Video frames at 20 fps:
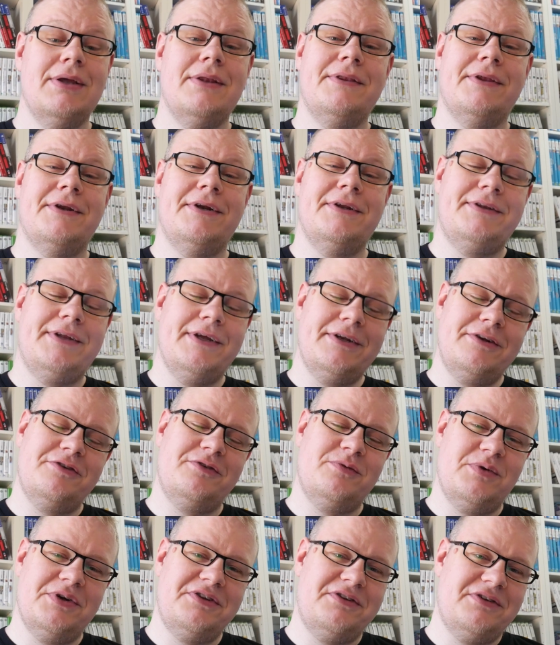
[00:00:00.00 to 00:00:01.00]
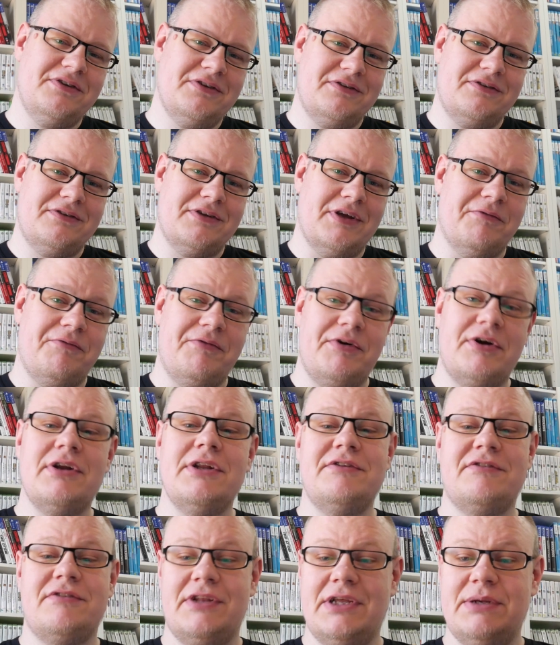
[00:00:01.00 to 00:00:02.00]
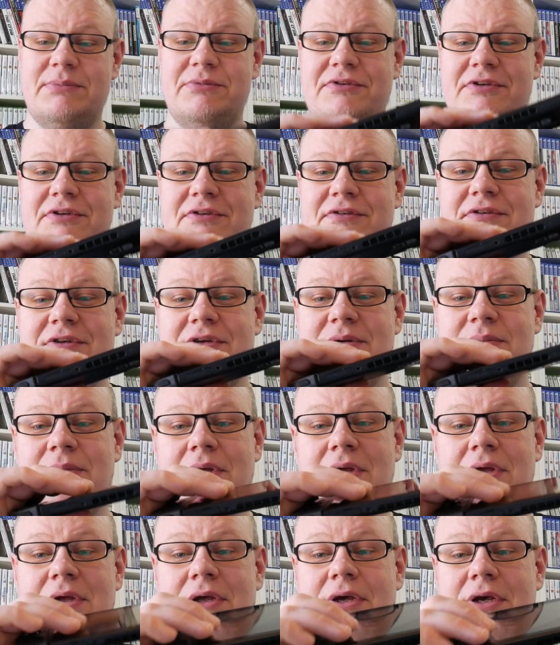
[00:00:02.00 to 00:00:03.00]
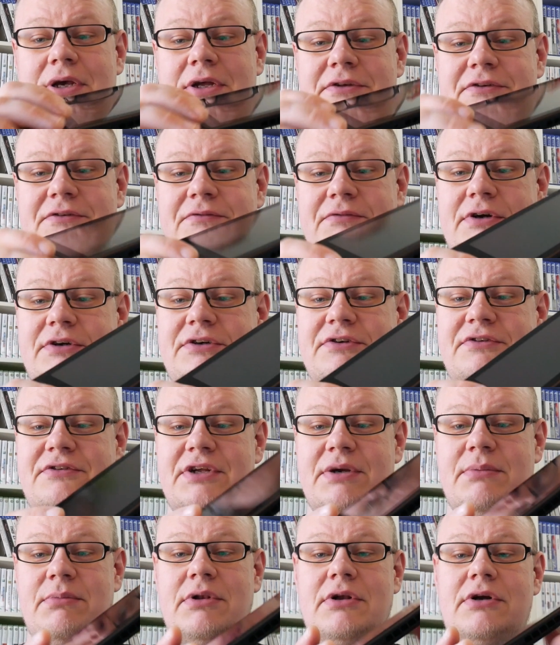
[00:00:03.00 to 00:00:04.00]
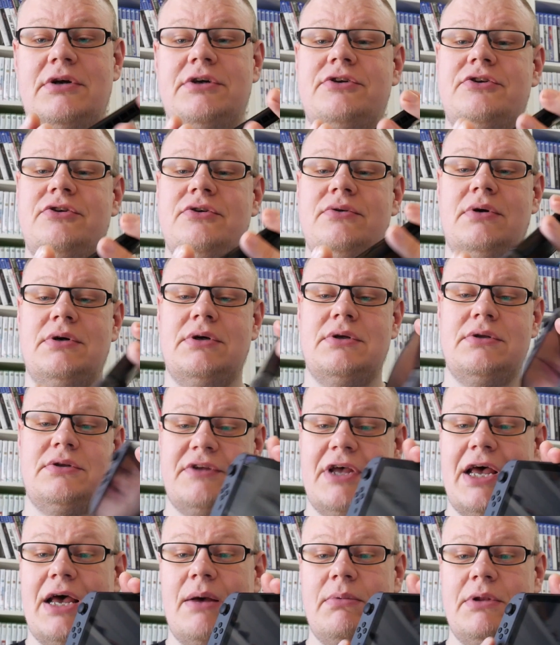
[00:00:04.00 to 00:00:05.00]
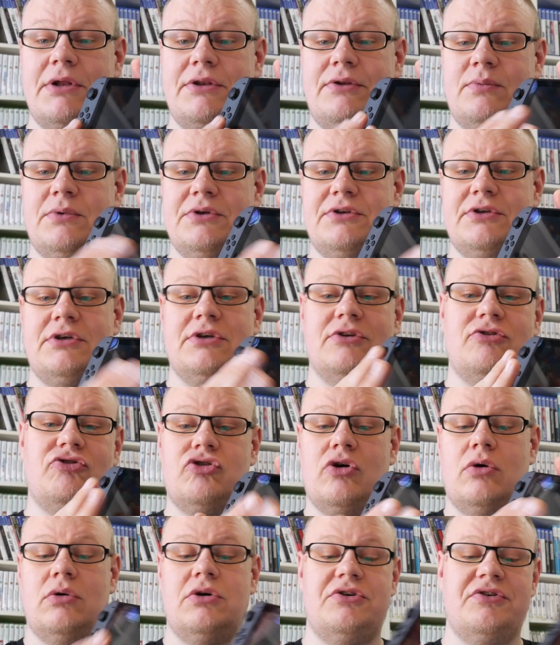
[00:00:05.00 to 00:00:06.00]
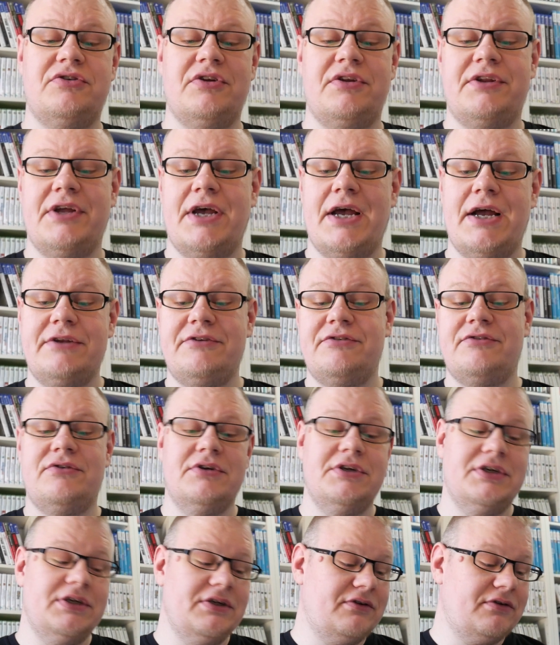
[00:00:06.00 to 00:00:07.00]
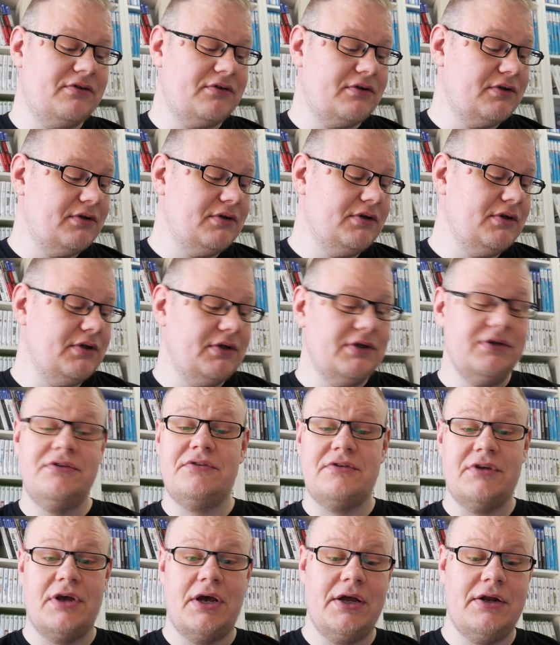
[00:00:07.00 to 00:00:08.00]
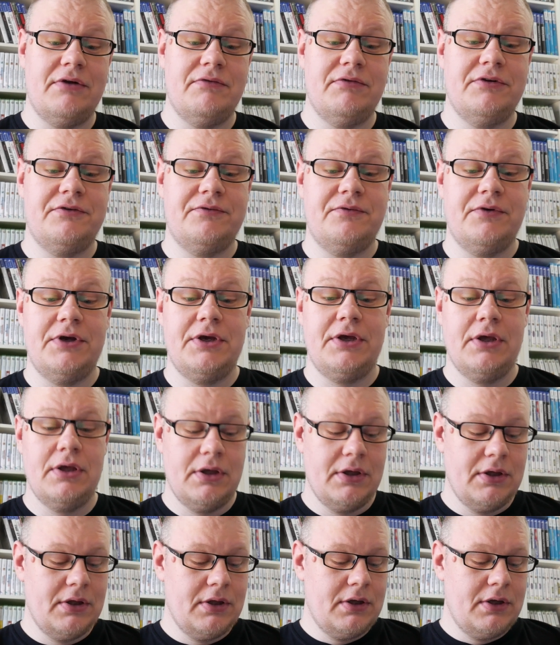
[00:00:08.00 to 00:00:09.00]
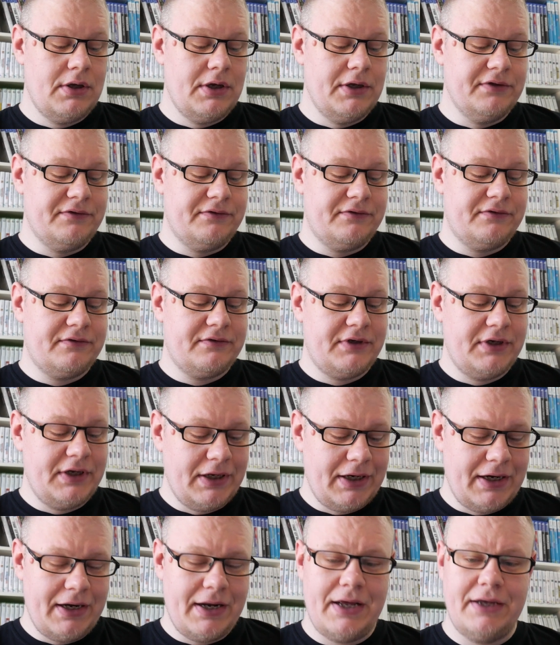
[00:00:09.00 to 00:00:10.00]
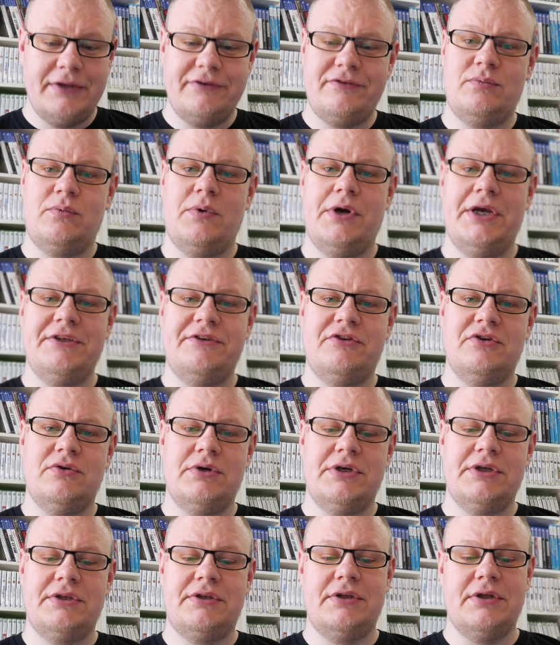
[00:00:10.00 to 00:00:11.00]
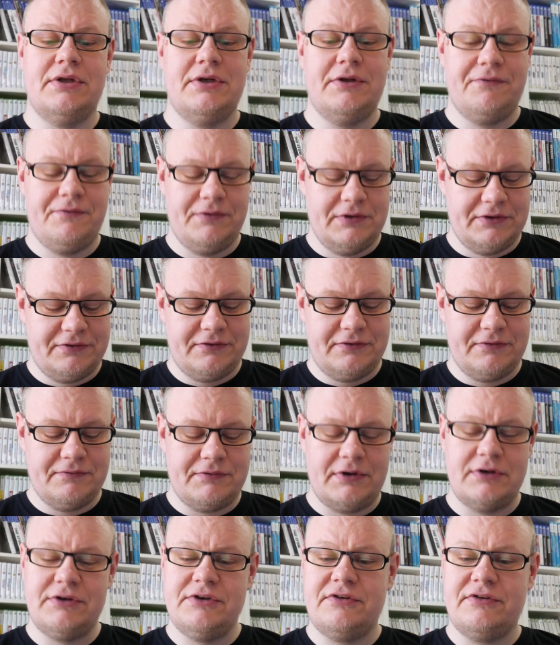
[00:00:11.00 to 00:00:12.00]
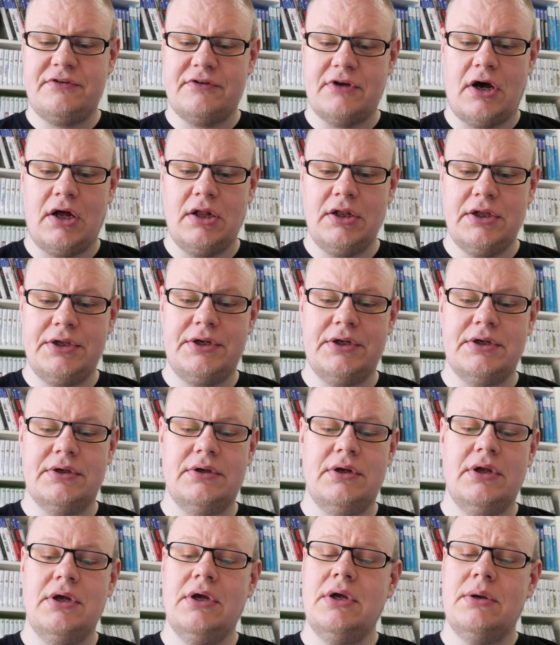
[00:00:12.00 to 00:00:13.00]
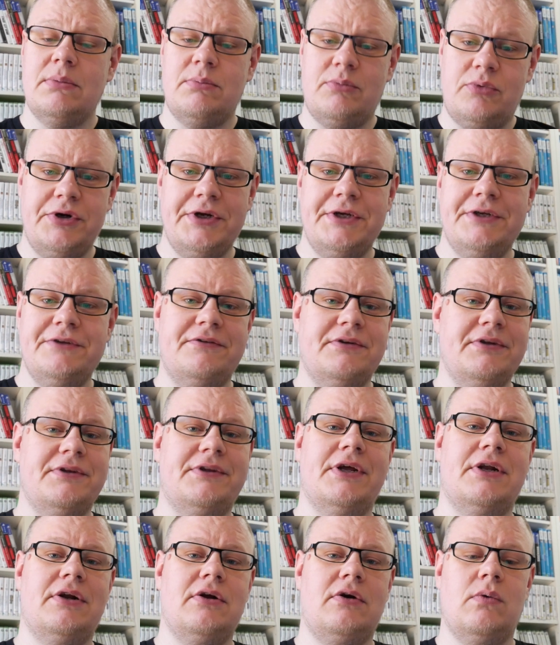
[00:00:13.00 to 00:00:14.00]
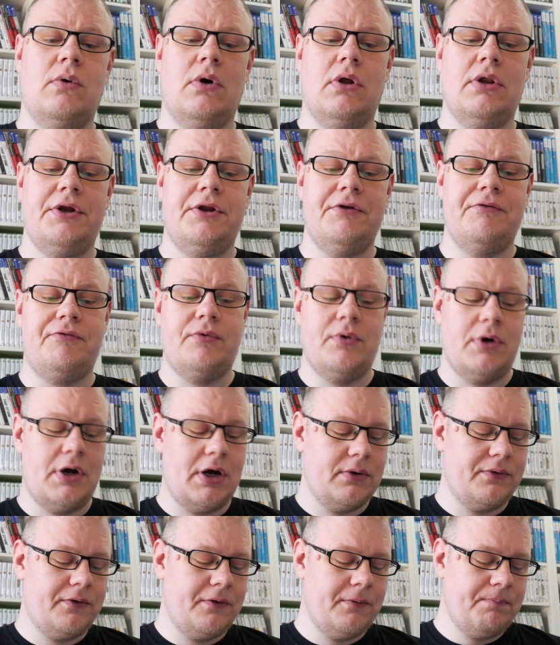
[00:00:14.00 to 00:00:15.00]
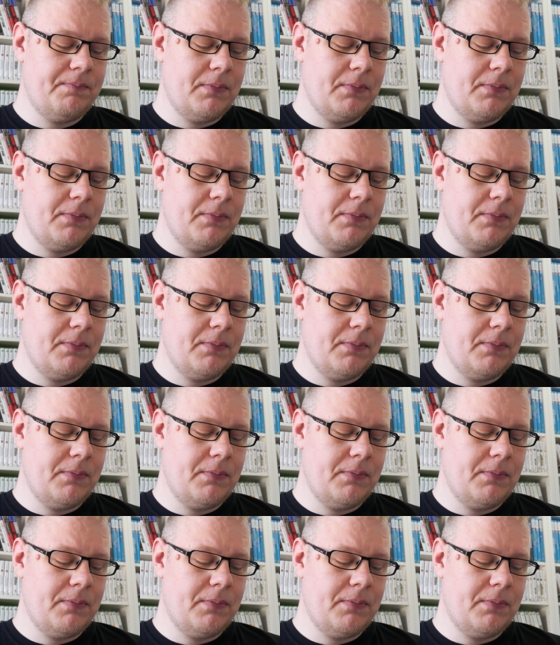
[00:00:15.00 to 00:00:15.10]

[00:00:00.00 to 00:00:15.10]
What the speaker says: The Nintendo Switch is a fairly slim system. It's very similar to a tablet with the controllers attached to each side of this thing. It's got a nice weight to it and it feels very solid and breathes Nintendo quality throughout.